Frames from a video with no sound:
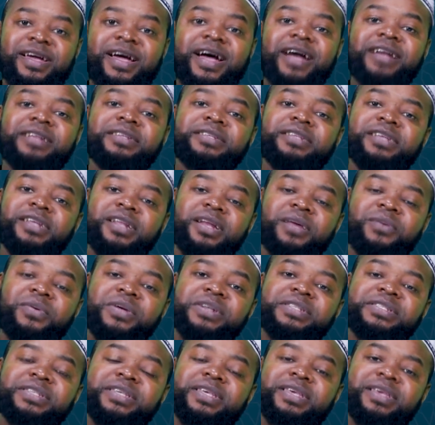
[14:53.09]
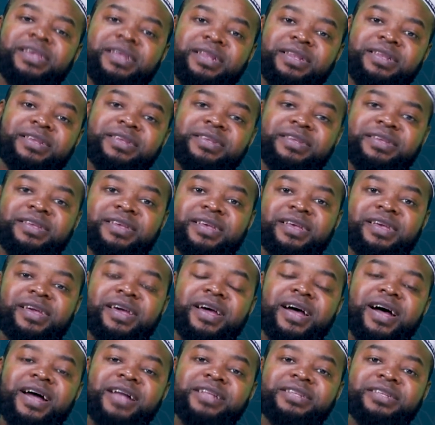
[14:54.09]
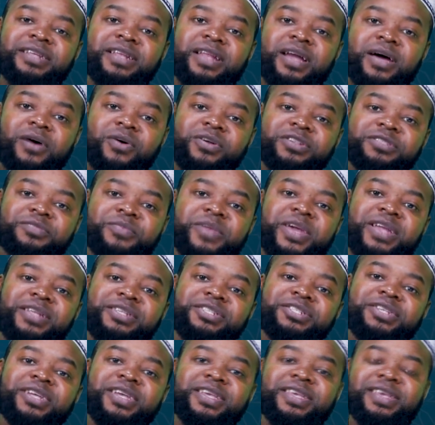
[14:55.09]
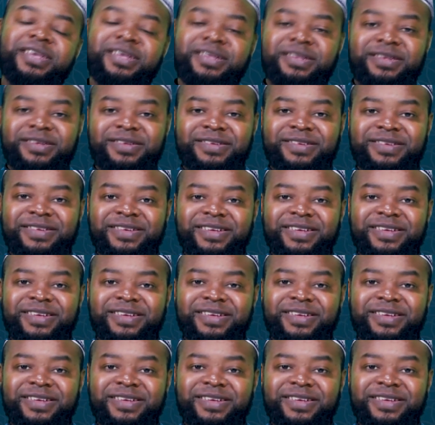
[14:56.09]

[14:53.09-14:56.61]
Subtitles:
Until I was killed, until I was made shaheed.